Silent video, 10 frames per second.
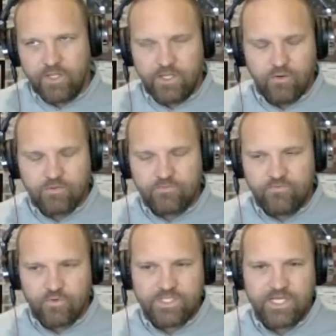in the old
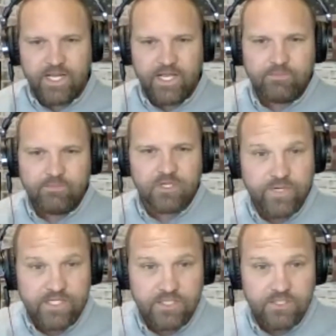410A, up to
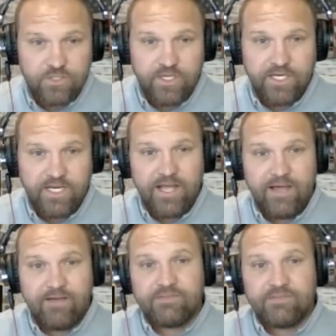3 tons, you didn't
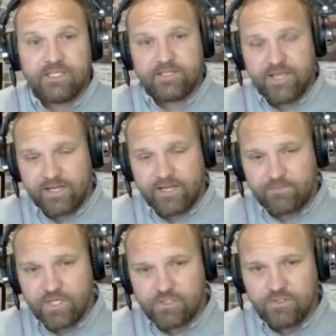have to set the static
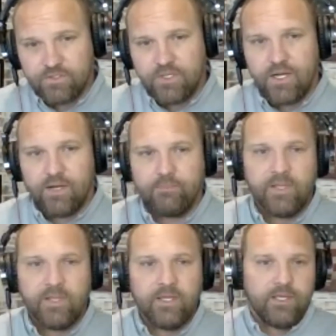pressure.
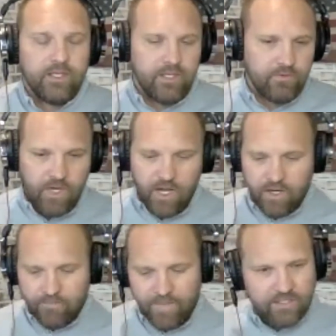It would
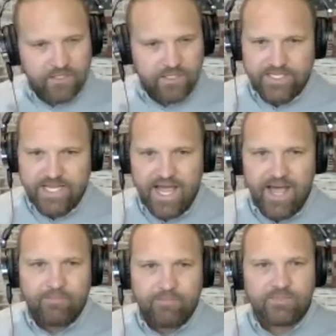automatically
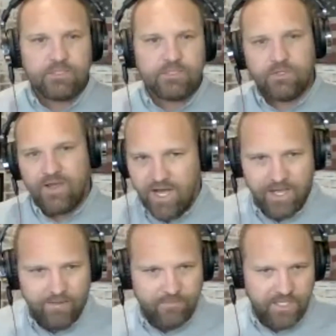adapt. You have a
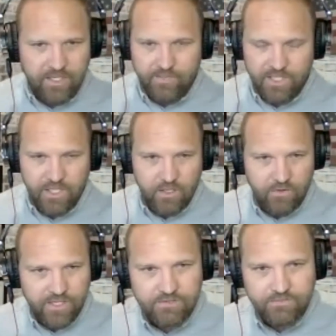high, medium, and
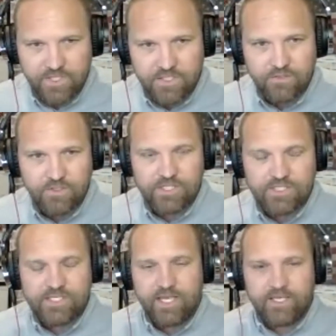low airspeed that you
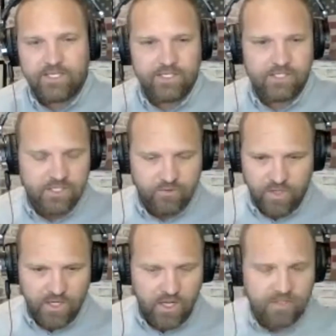can set, and it's going to
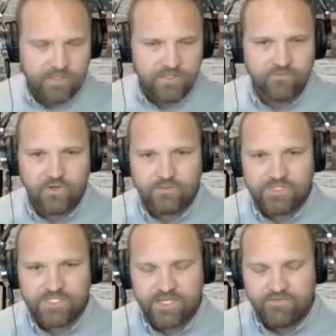run a constant
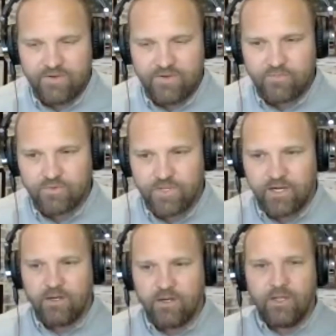volume CFM through
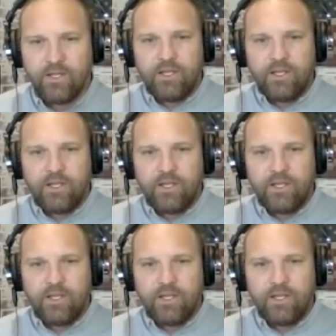there.